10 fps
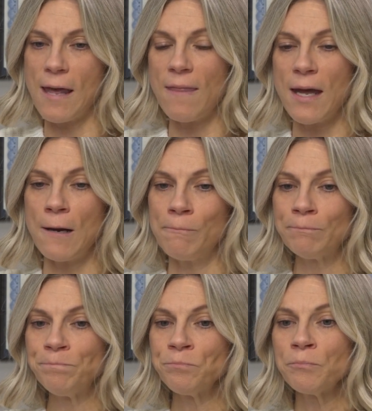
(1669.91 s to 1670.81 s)
And then
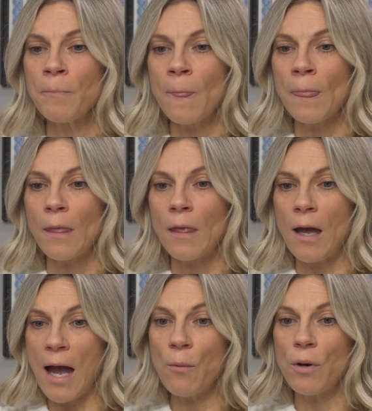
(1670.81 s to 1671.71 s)

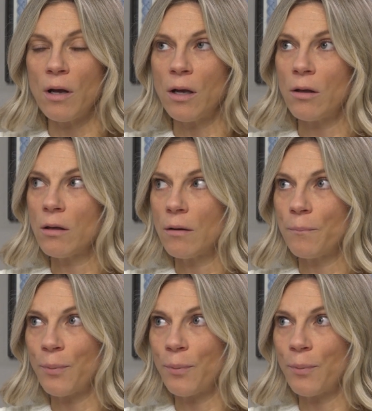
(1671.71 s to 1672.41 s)
I will